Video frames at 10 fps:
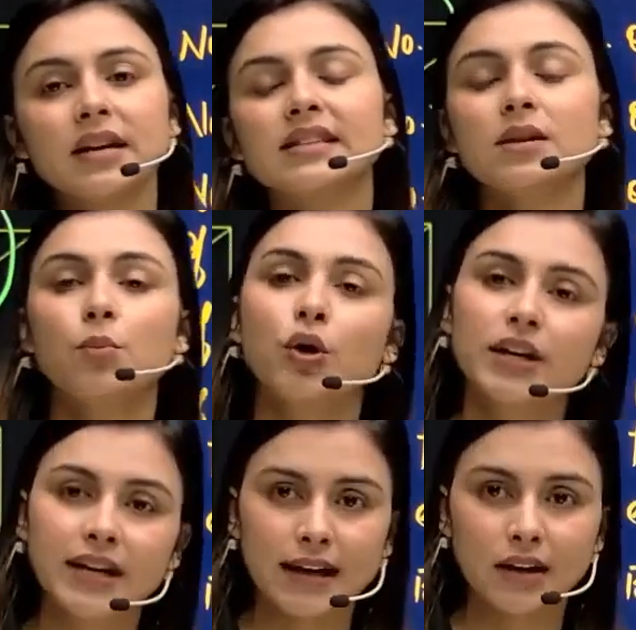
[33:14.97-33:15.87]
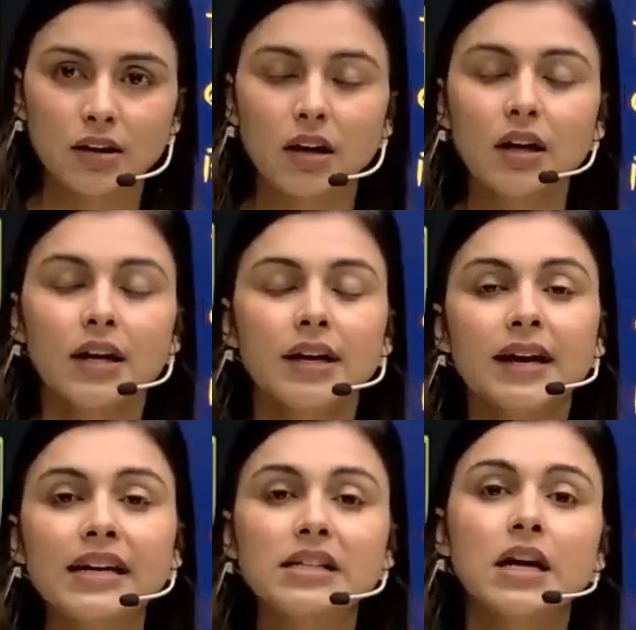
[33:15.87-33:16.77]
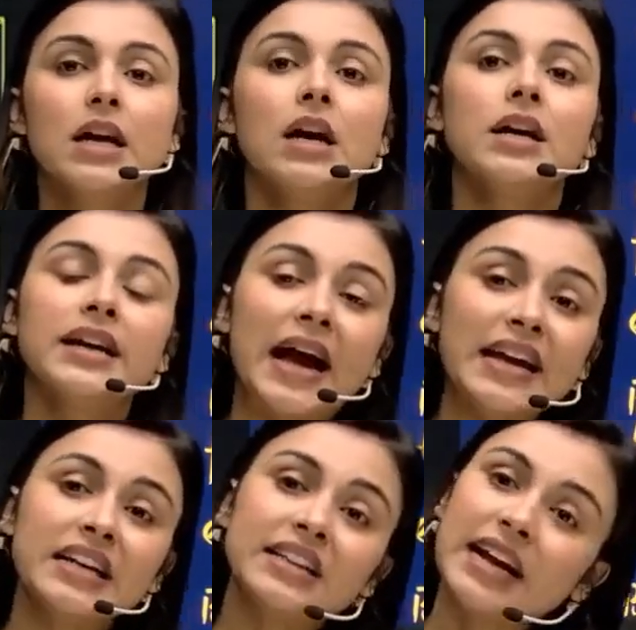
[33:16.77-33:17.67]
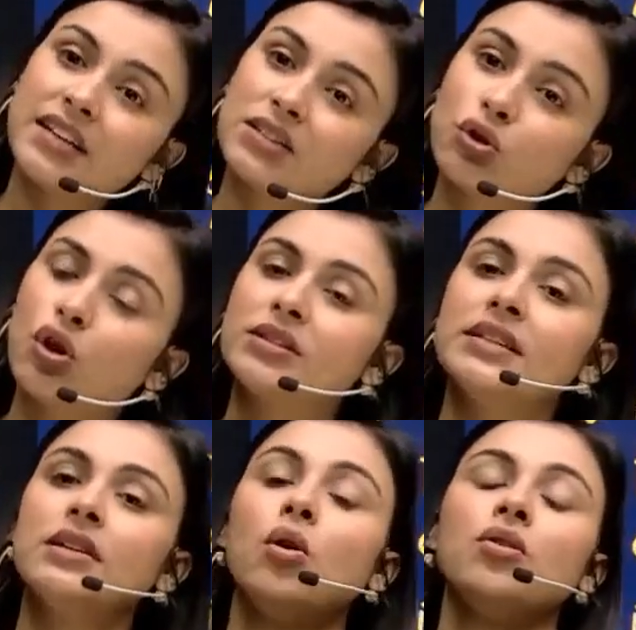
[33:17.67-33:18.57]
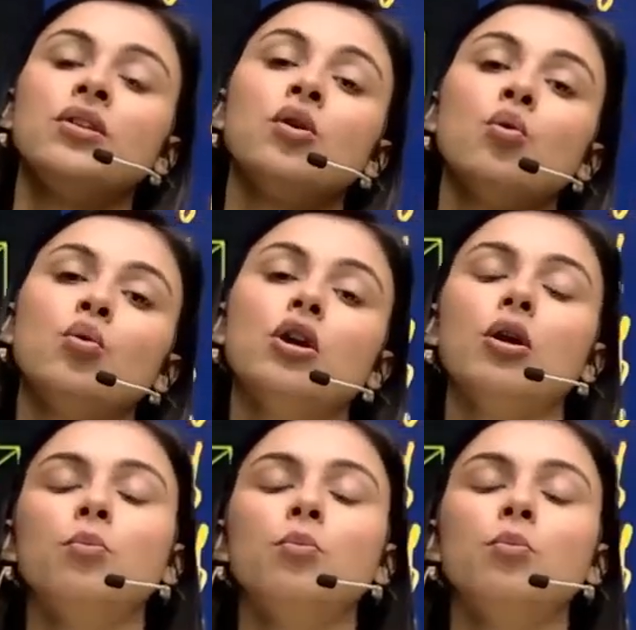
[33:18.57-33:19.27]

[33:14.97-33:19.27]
as a body diagonal, right? A diagonal that is crossing the whole